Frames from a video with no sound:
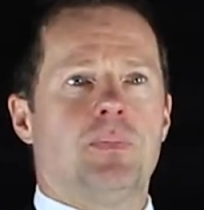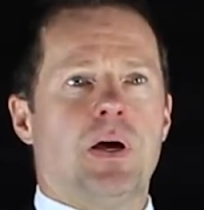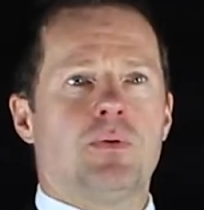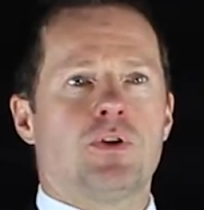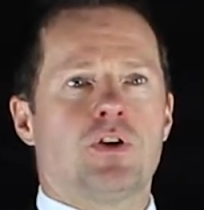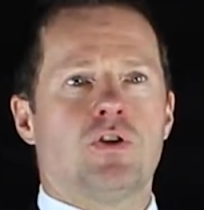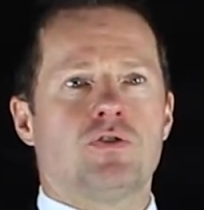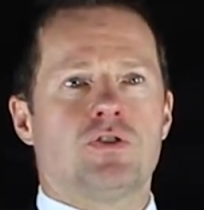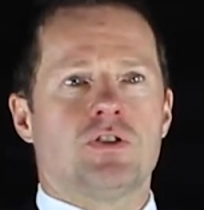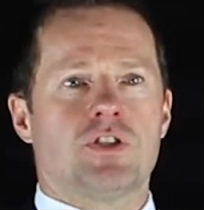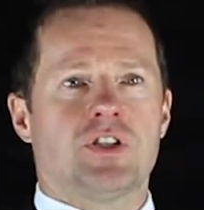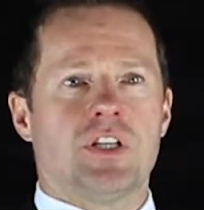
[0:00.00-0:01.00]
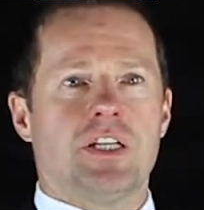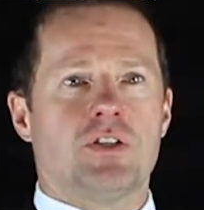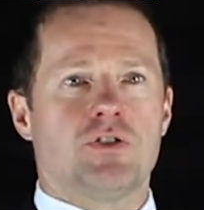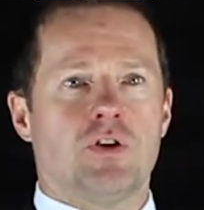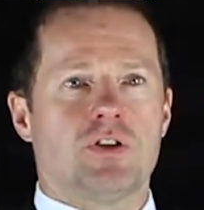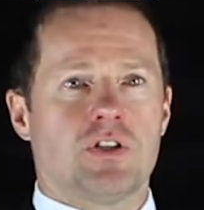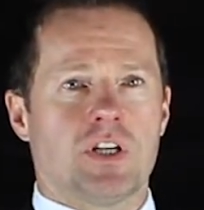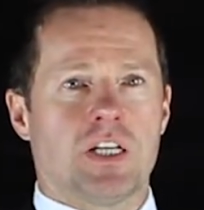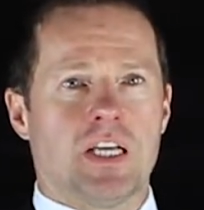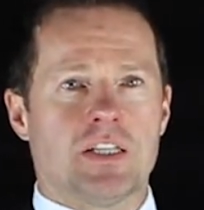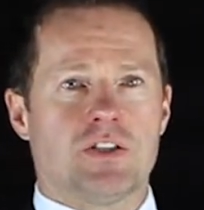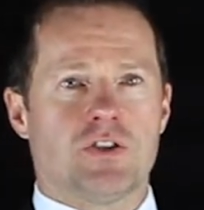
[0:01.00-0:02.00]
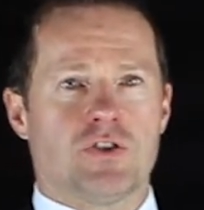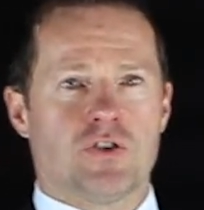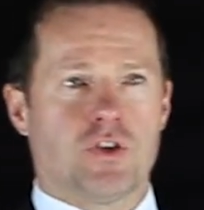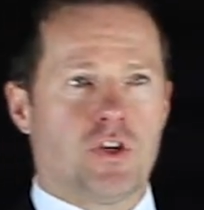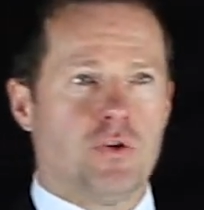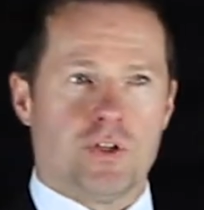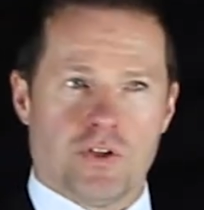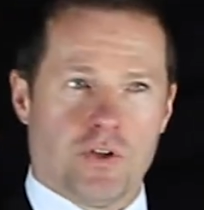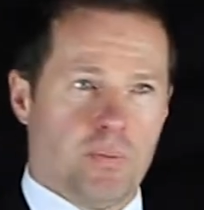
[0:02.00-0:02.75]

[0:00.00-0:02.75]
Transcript: powder coated steel joints and connectors secure to the